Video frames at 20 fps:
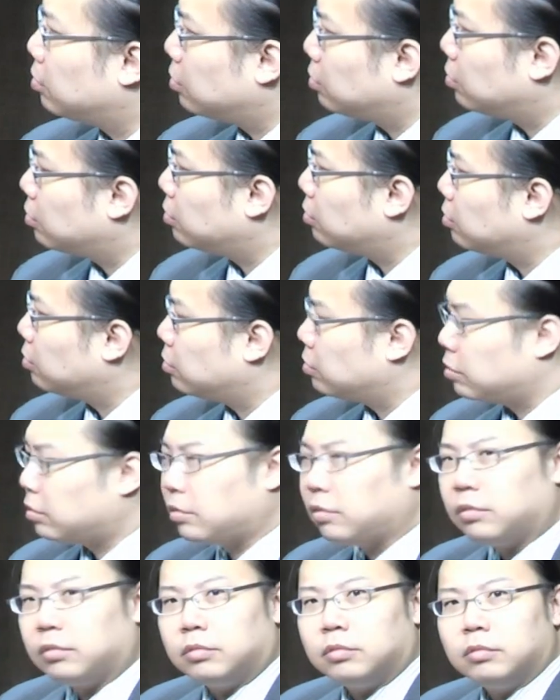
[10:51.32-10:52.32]

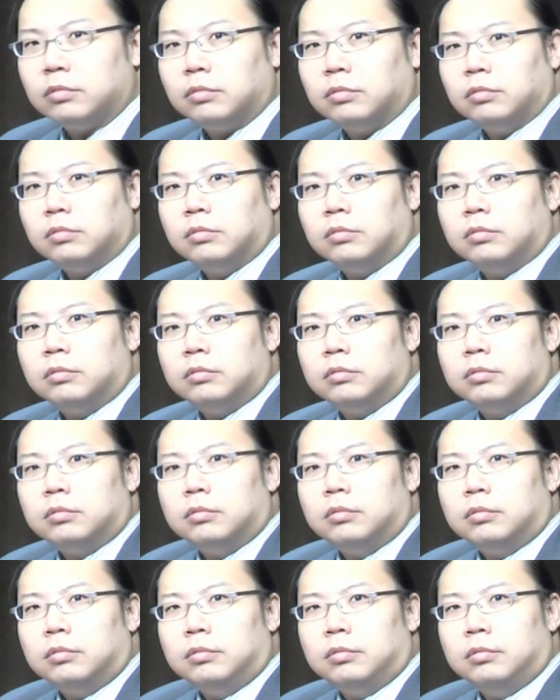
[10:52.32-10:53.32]

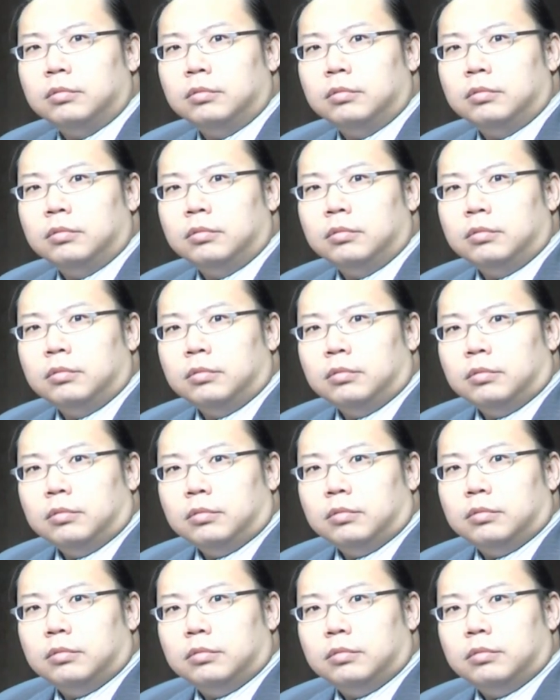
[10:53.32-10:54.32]

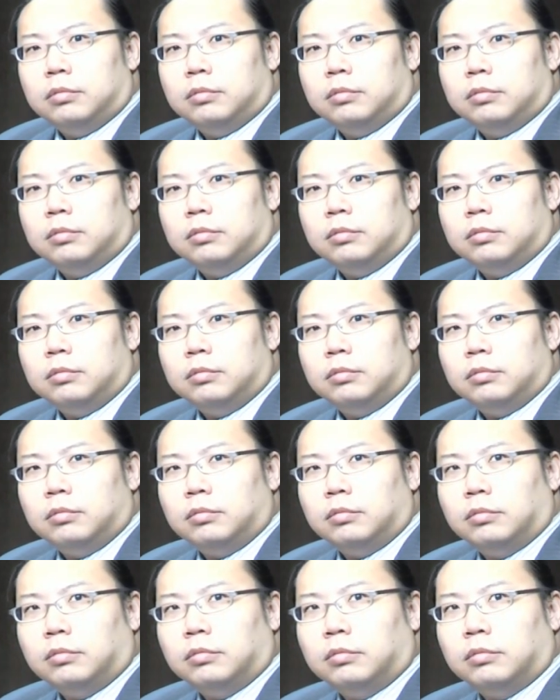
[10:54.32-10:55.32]

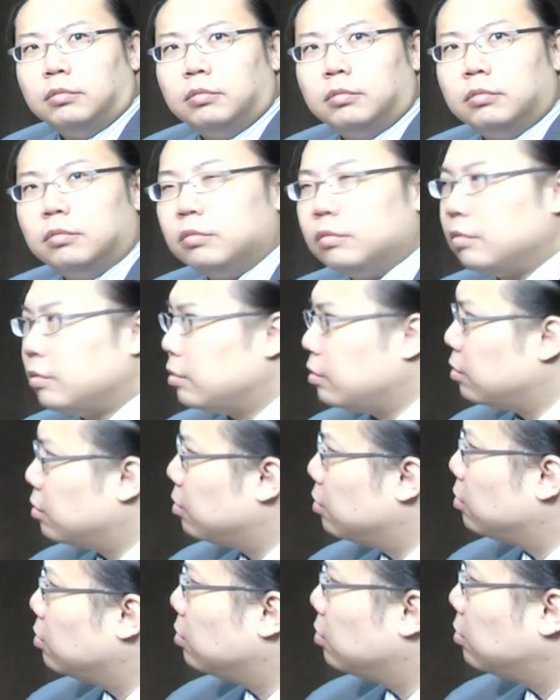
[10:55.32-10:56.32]

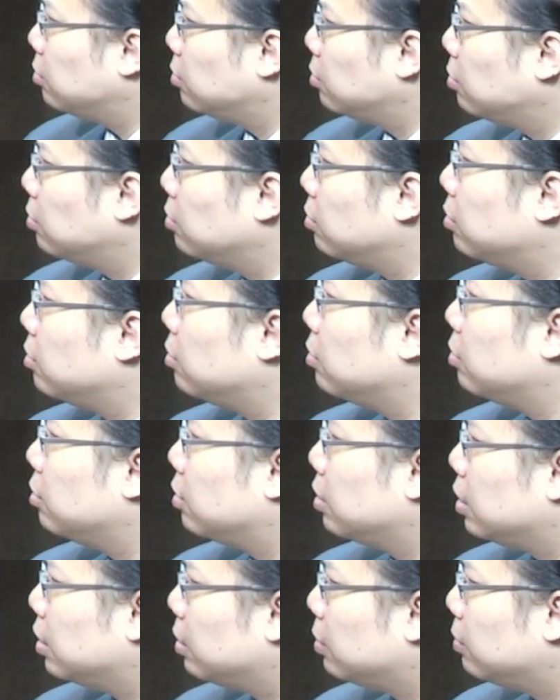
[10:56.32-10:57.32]

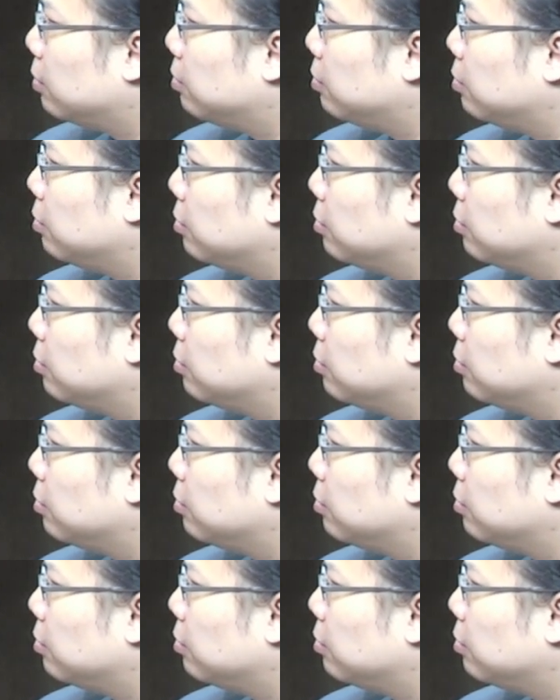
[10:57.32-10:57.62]
(not speaking)